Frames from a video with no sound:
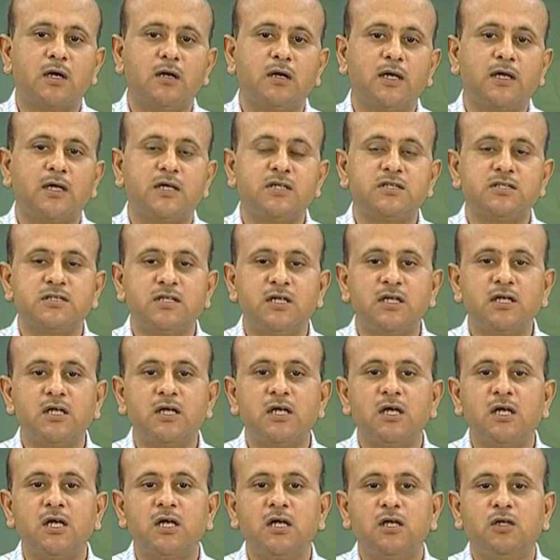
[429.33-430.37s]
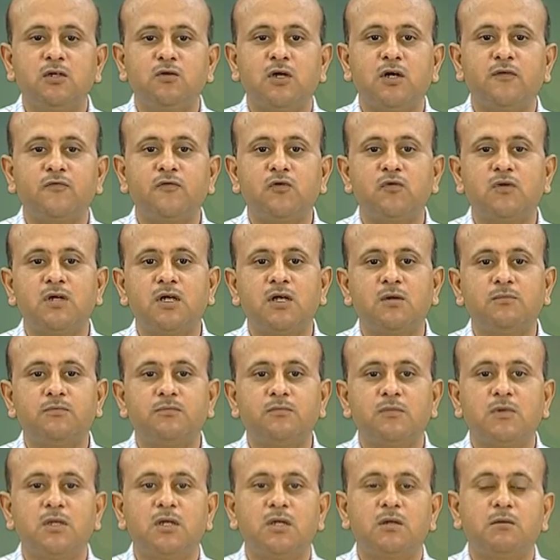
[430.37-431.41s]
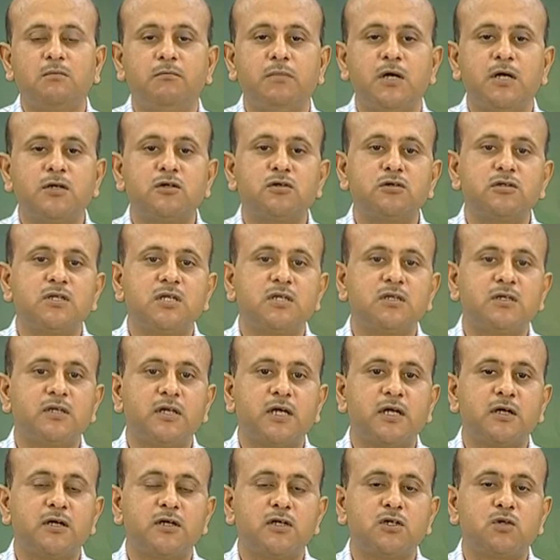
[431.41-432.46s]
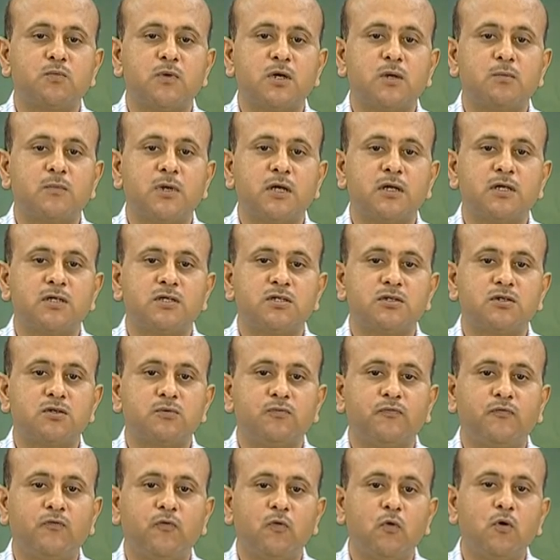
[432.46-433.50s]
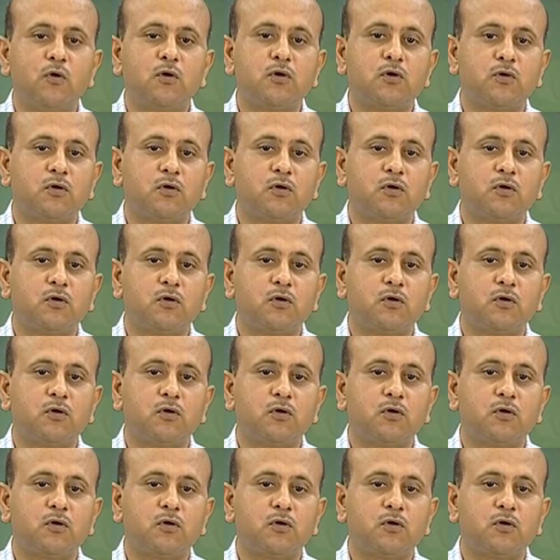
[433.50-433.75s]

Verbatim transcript: Like I said, you have to have better than 10 raised to power minus 4